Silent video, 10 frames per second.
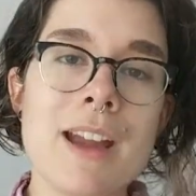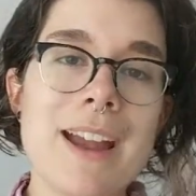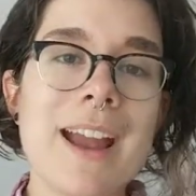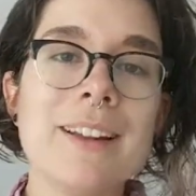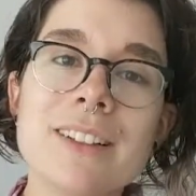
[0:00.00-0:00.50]

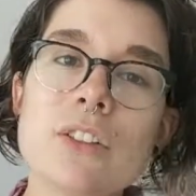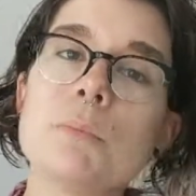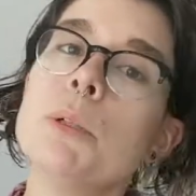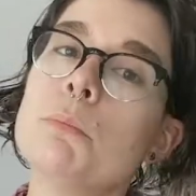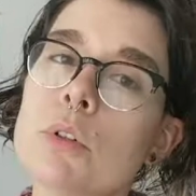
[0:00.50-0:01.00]
And it's
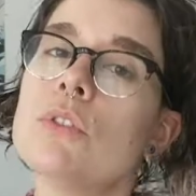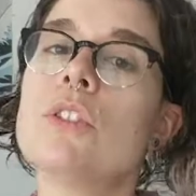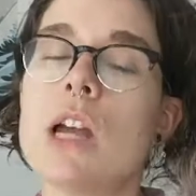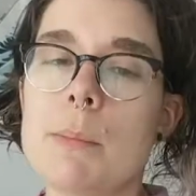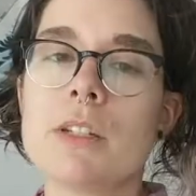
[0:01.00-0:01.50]
been proven
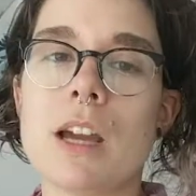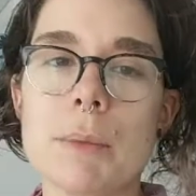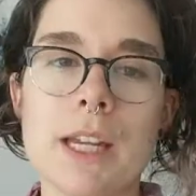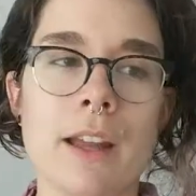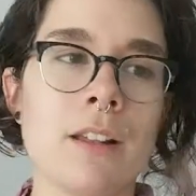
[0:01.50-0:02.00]
time and time
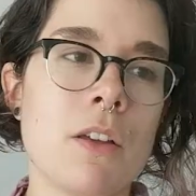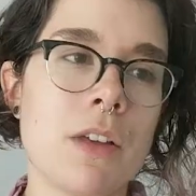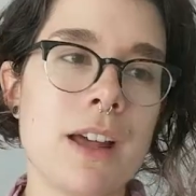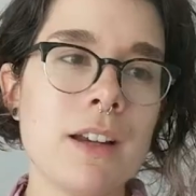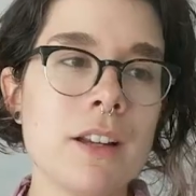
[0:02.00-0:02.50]
again
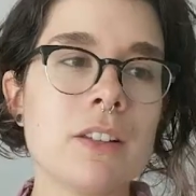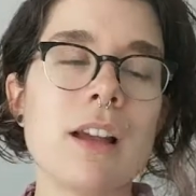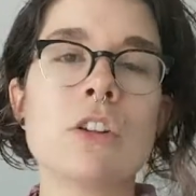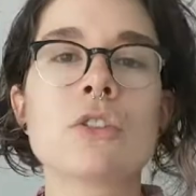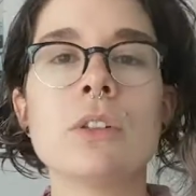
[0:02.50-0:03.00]
that it is
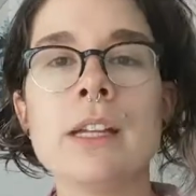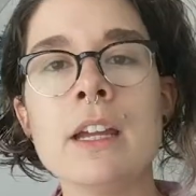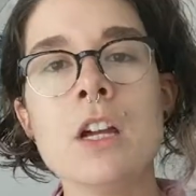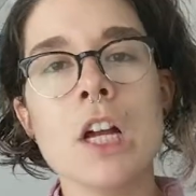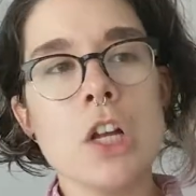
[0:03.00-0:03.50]

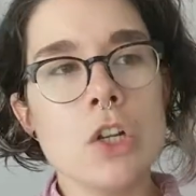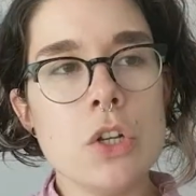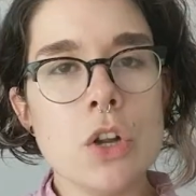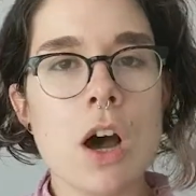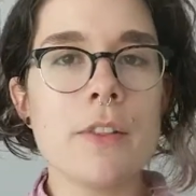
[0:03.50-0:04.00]
actually
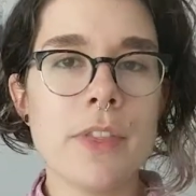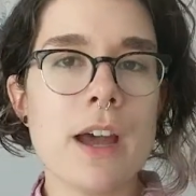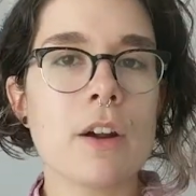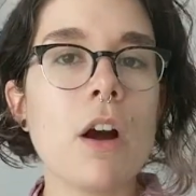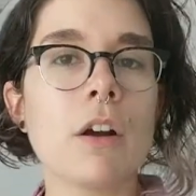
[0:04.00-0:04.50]
not
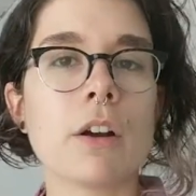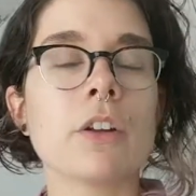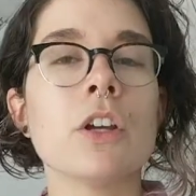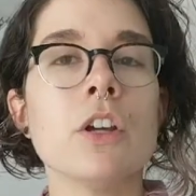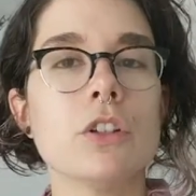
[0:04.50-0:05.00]
that hard
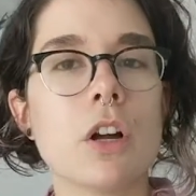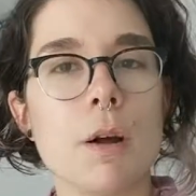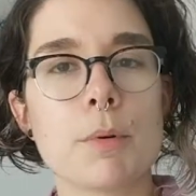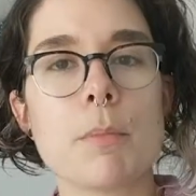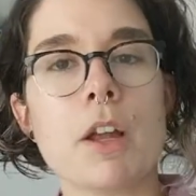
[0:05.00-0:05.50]
to
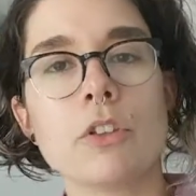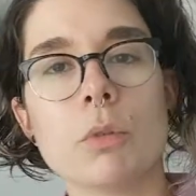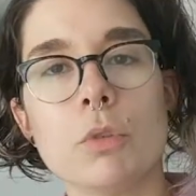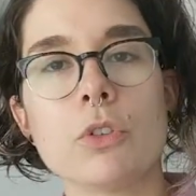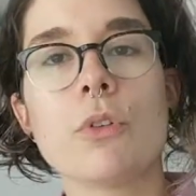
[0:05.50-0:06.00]
compromise
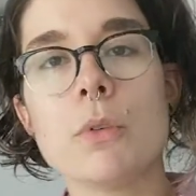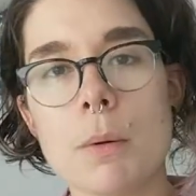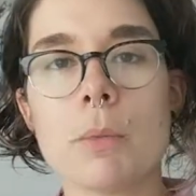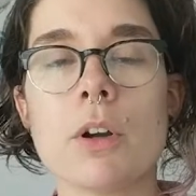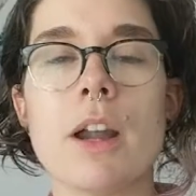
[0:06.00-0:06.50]
someone's phone
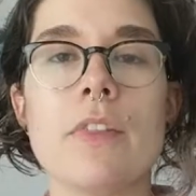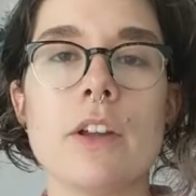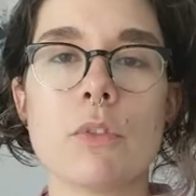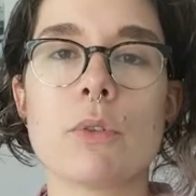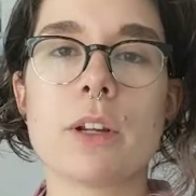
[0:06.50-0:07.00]
number and
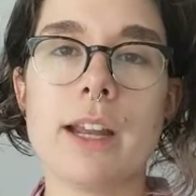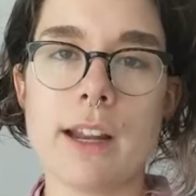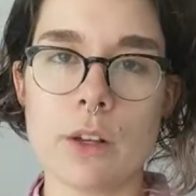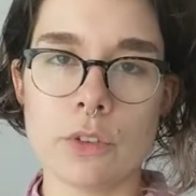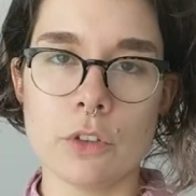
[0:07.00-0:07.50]
therefore gain
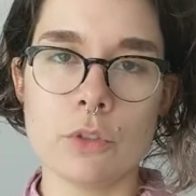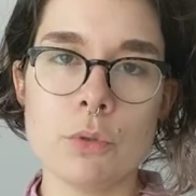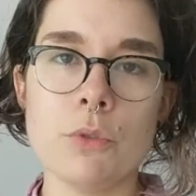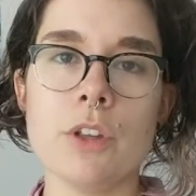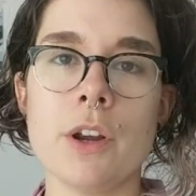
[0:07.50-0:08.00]
access
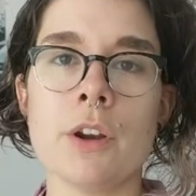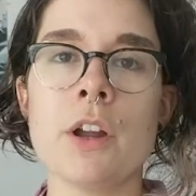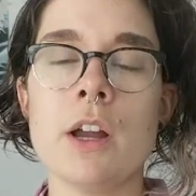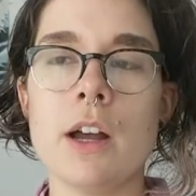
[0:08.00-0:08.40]
to their